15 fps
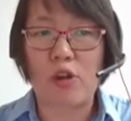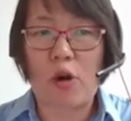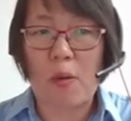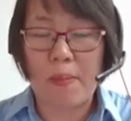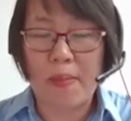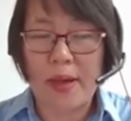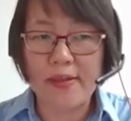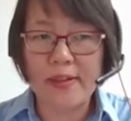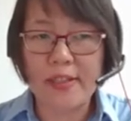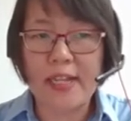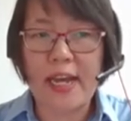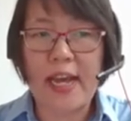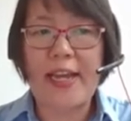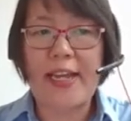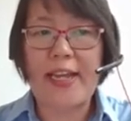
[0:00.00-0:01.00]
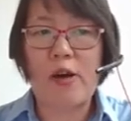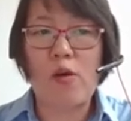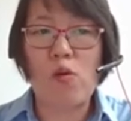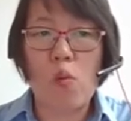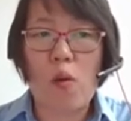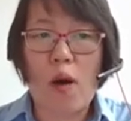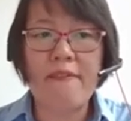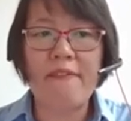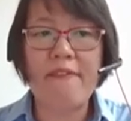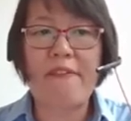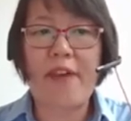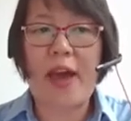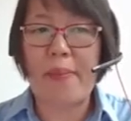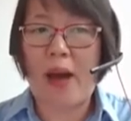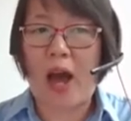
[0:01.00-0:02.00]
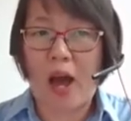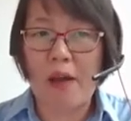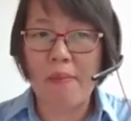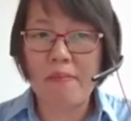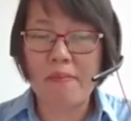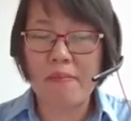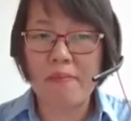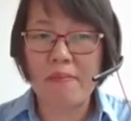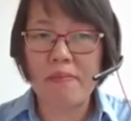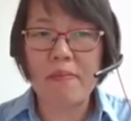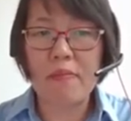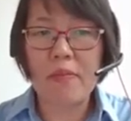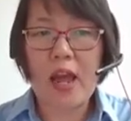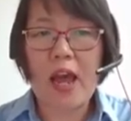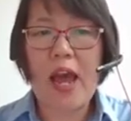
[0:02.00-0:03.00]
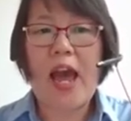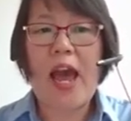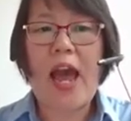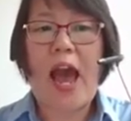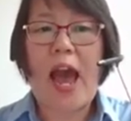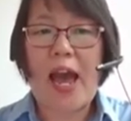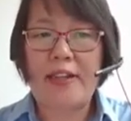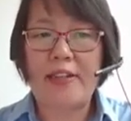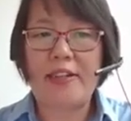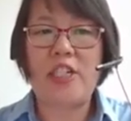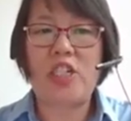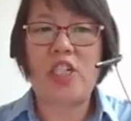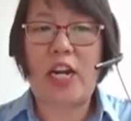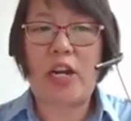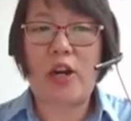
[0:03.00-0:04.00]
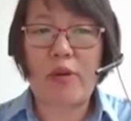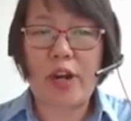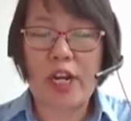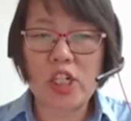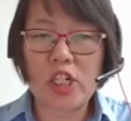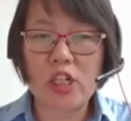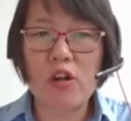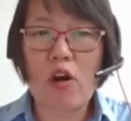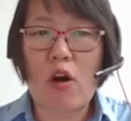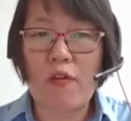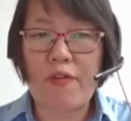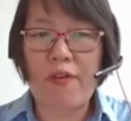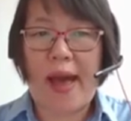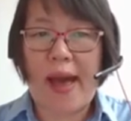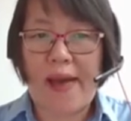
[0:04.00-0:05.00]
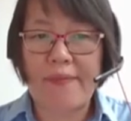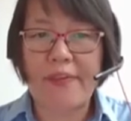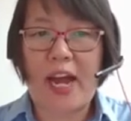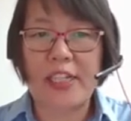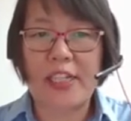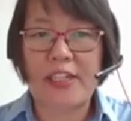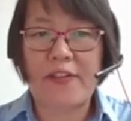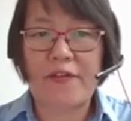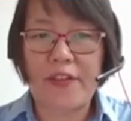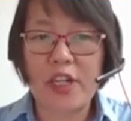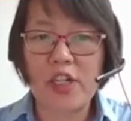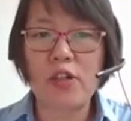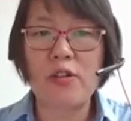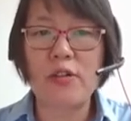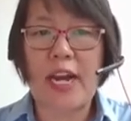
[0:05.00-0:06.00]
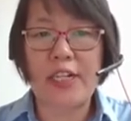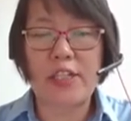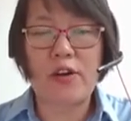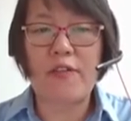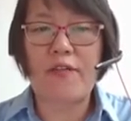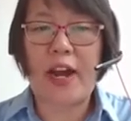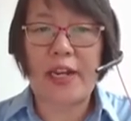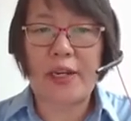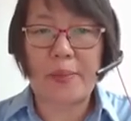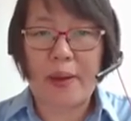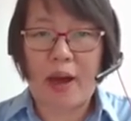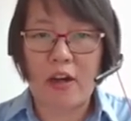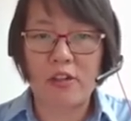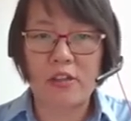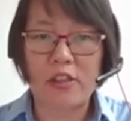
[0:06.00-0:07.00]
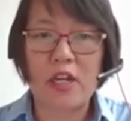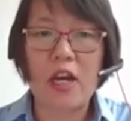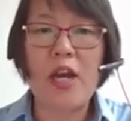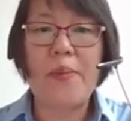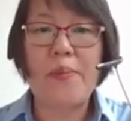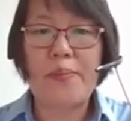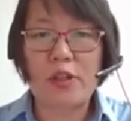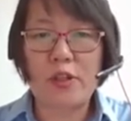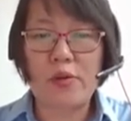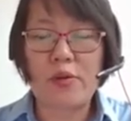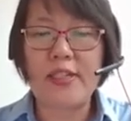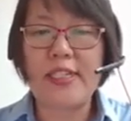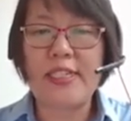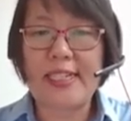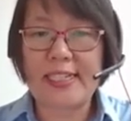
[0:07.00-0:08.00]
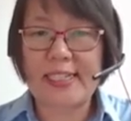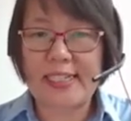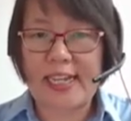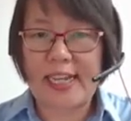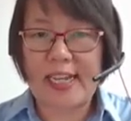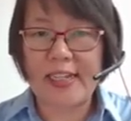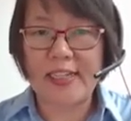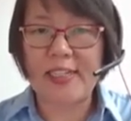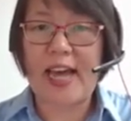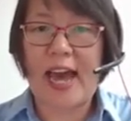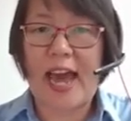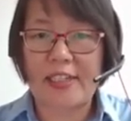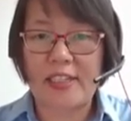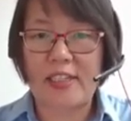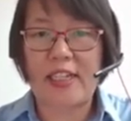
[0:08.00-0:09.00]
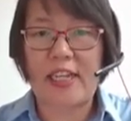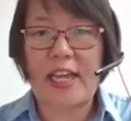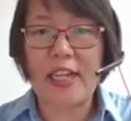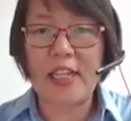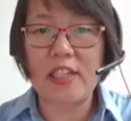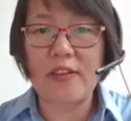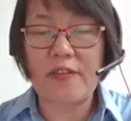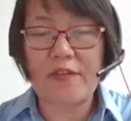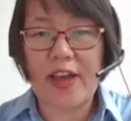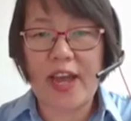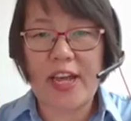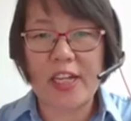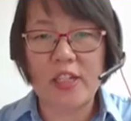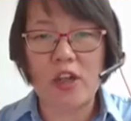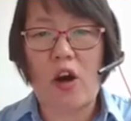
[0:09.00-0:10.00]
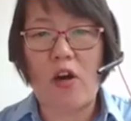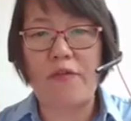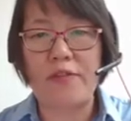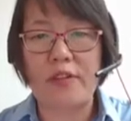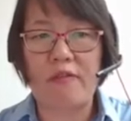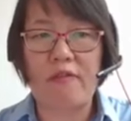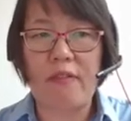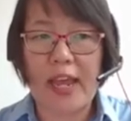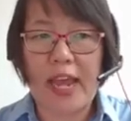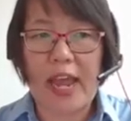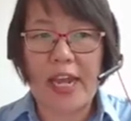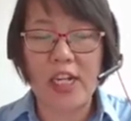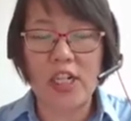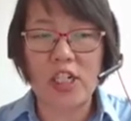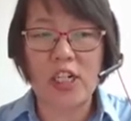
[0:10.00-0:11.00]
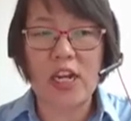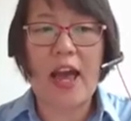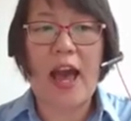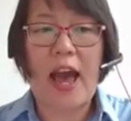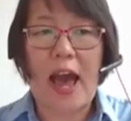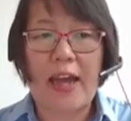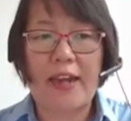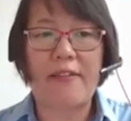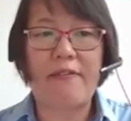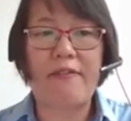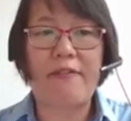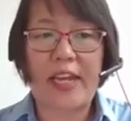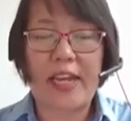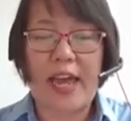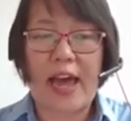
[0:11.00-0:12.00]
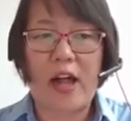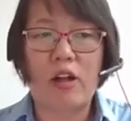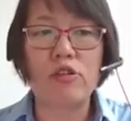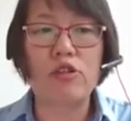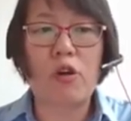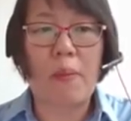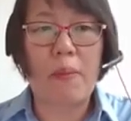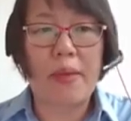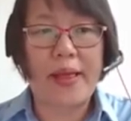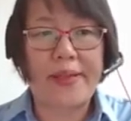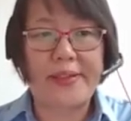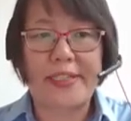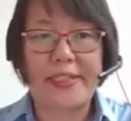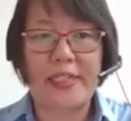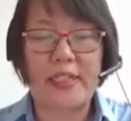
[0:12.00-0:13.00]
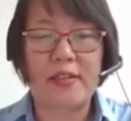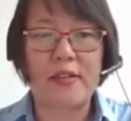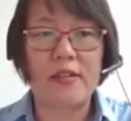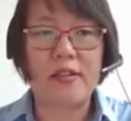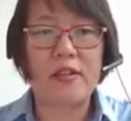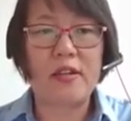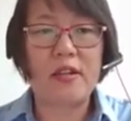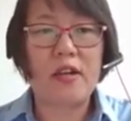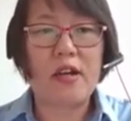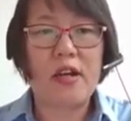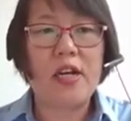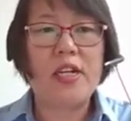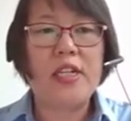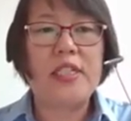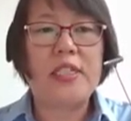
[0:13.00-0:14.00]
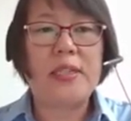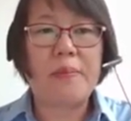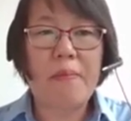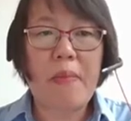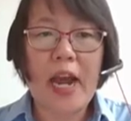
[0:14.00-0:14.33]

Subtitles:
domains in one Fab arm, and the generation of an artificial disulfide bond between cysteines at the interface of the VH and VL domains. These